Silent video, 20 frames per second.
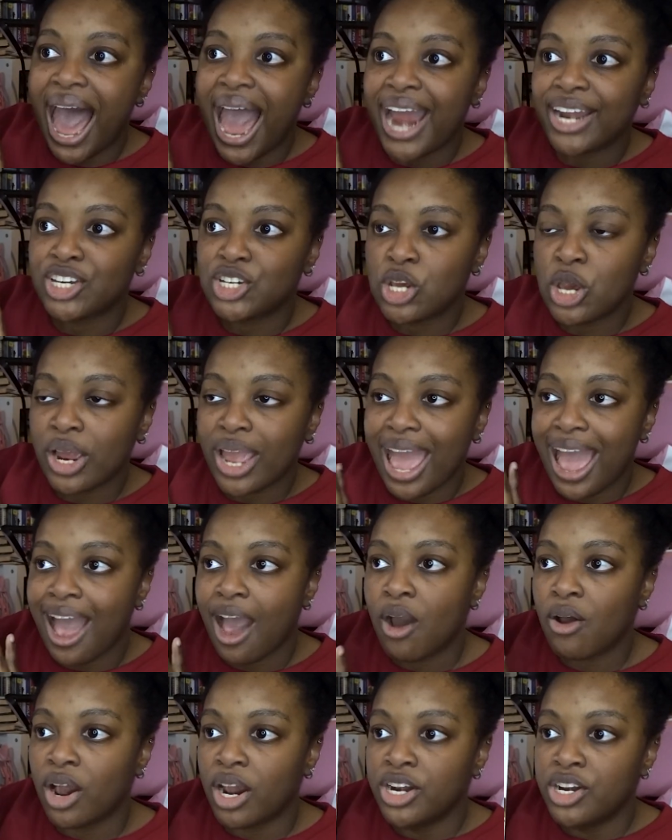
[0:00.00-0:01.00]
I took
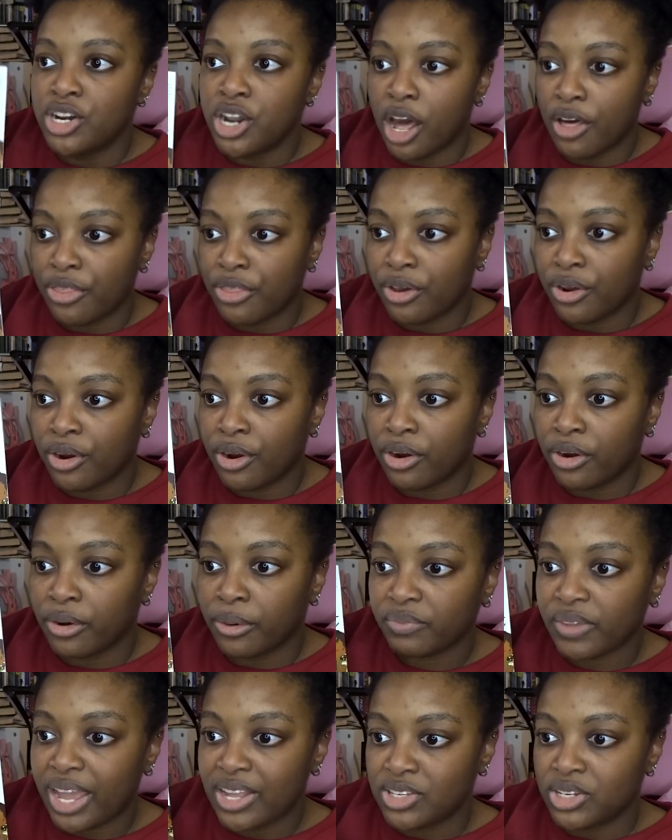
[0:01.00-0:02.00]
out another
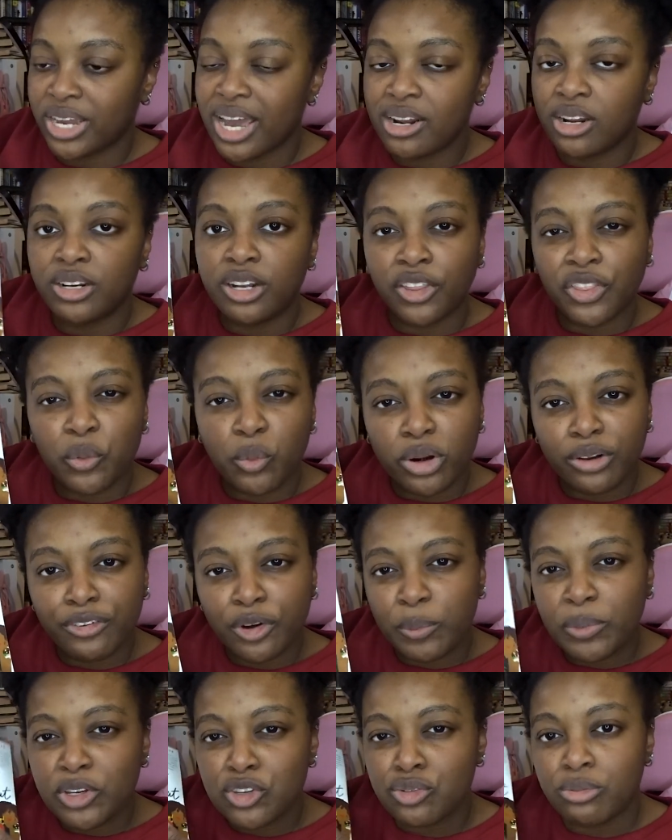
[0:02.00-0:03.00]
one of her
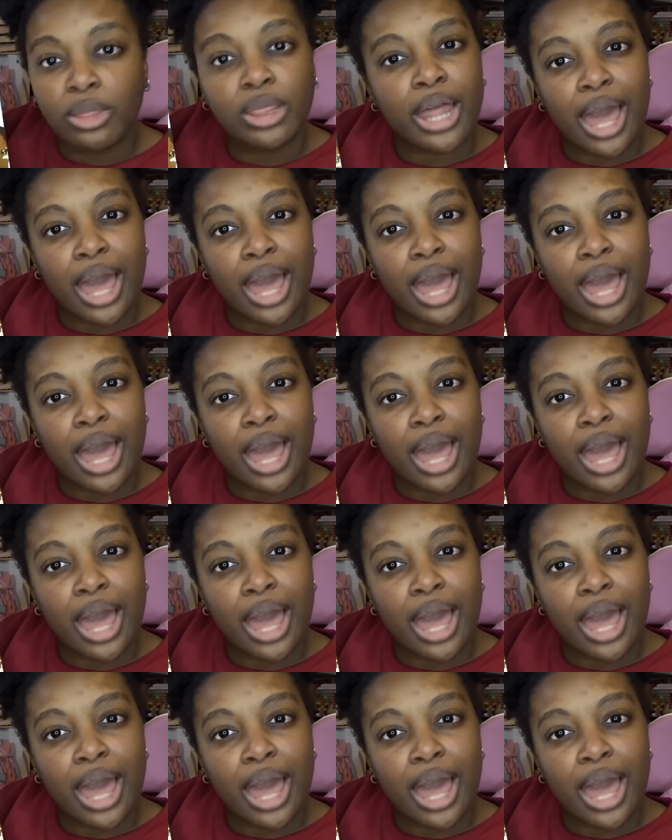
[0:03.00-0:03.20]
books from the